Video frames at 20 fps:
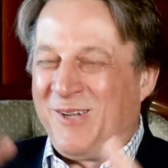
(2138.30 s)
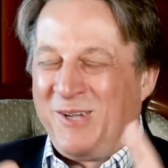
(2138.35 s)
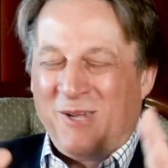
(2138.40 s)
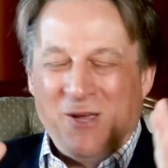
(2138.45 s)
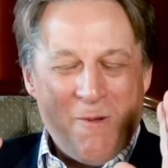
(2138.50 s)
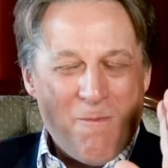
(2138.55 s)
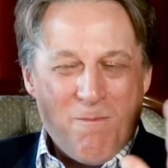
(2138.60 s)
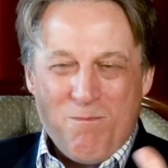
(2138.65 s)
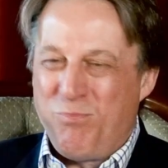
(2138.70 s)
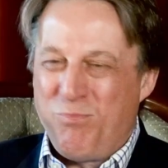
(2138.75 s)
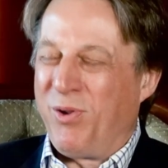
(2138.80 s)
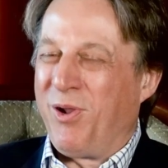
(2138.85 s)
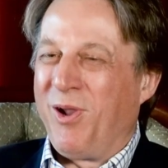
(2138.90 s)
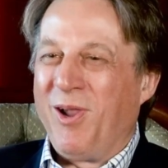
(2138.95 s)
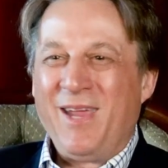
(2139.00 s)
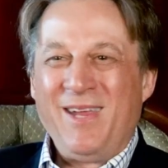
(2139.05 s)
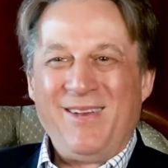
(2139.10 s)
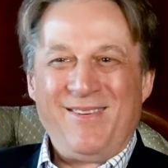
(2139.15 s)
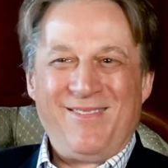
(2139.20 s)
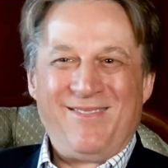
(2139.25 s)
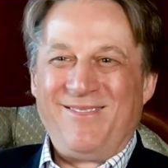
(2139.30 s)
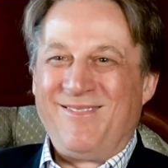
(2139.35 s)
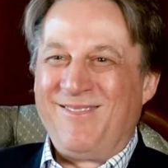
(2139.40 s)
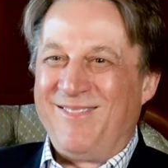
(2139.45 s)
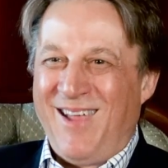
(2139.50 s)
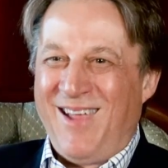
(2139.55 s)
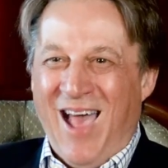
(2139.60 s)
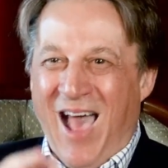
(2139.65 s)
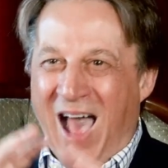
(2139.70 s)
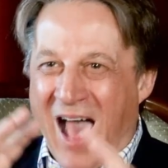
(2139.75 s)
Complete,
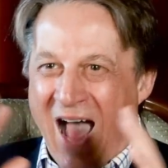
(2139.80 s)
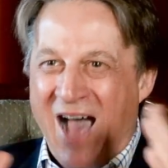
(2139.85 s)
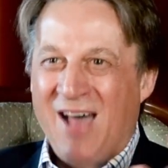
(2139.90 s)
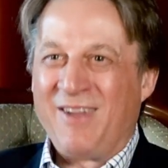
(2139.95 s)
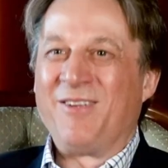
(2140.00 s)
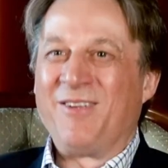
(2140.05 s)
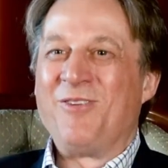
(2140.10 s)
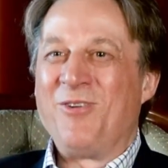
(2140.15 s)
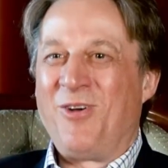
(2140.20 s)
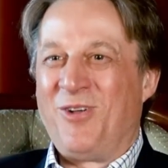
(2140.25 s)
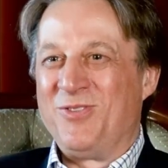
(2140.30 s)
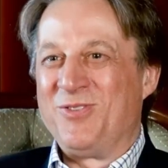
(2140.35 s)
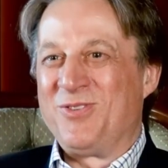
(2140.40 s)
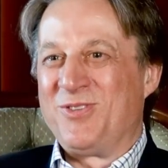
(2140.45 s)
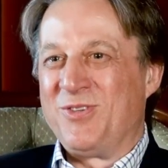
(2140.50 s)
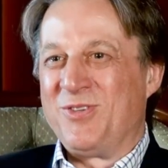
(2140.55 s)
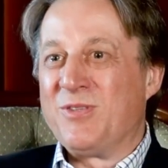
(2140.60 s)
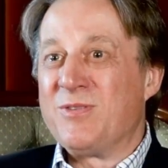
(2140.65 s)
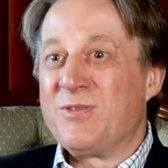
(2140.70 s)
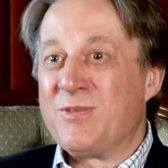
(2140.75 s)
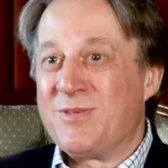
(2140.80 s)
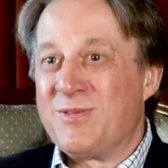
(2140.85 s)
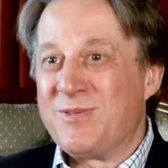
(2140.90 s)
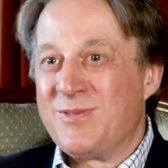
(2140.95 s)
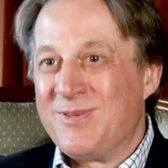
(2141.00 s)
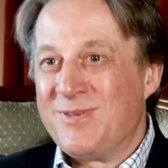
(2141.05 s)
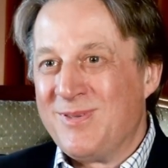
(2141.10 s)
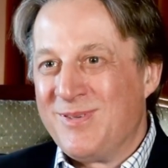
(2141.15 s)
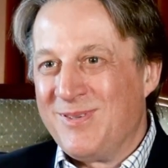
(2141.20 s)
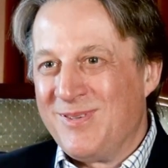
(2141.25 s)
utter nonsense,
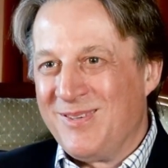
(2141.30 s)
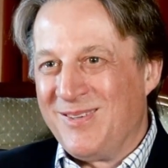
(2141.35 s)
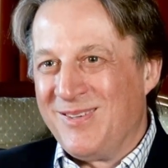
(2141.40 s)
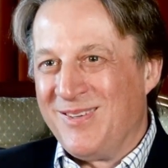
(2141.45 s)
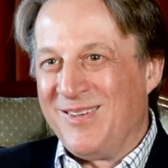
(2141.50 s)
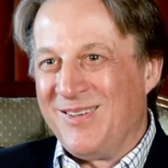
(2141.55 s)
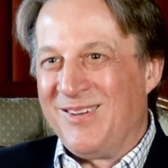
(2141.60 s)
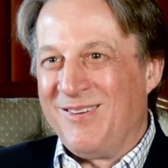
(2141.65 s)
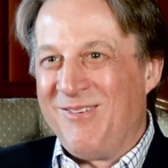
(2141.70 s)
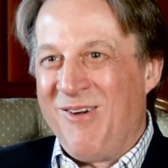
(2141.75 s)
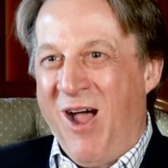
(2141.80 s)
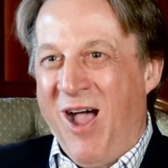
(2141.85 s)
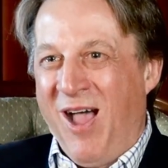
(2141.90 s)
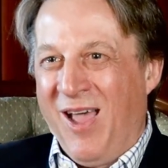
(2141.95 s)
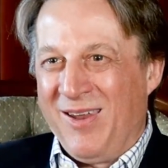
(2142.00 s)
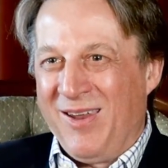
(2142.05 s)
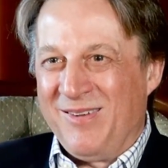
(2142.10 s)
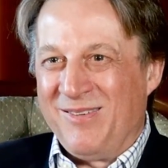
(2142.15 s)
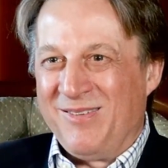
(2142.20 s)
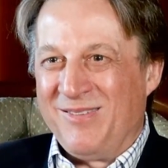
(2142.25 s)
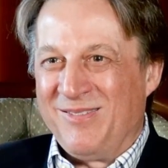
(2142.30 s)
right?